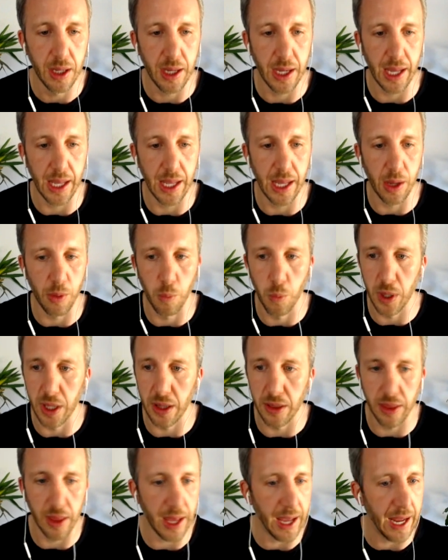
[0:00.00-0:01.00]
uh,
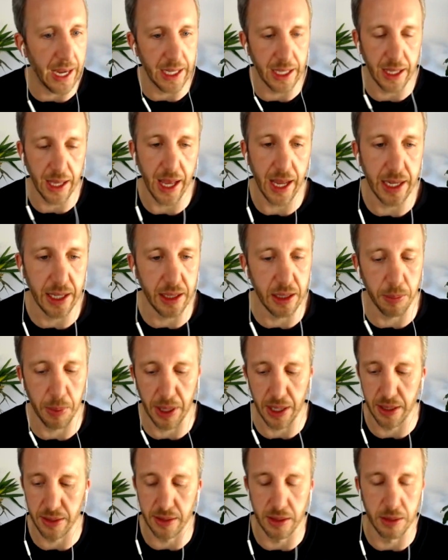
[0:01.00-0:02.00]
with any any of the
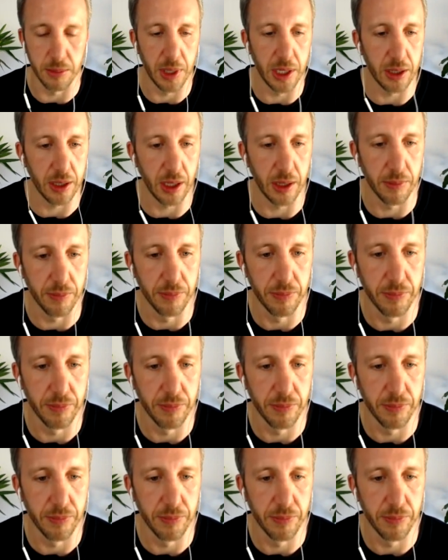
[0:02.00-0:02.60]
players in the market